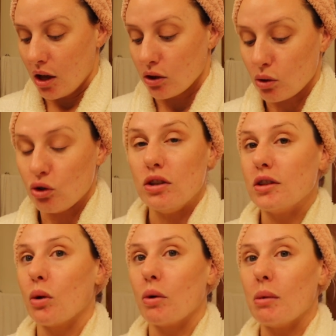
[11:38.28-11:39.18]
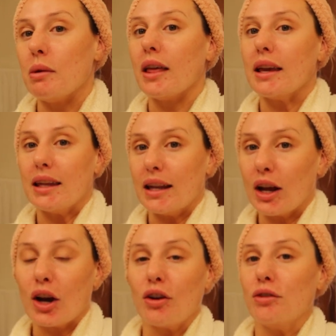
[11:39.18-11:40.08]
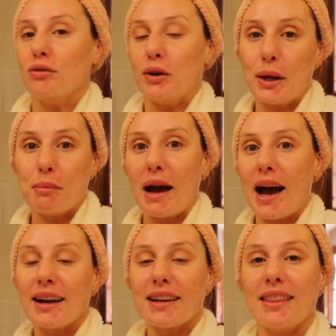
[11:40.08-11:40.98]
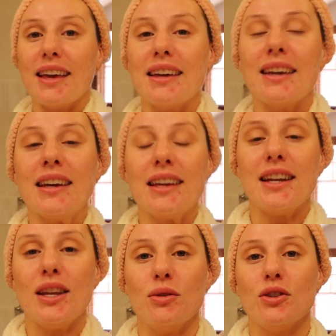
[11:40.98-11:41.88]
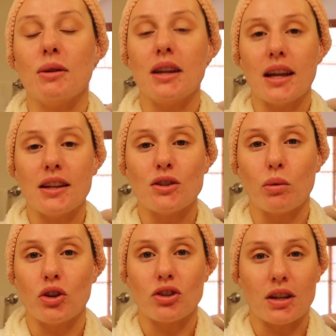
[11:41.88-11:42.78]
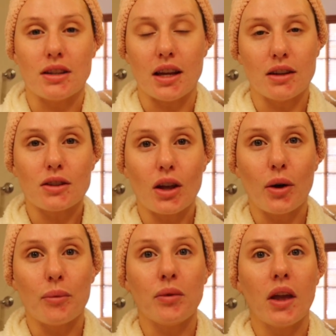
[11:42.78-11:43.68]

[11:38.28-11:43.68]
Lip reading: So she's gonna wanna be like getting her footing back and like getting used to it again. So we're just gonna take it slow.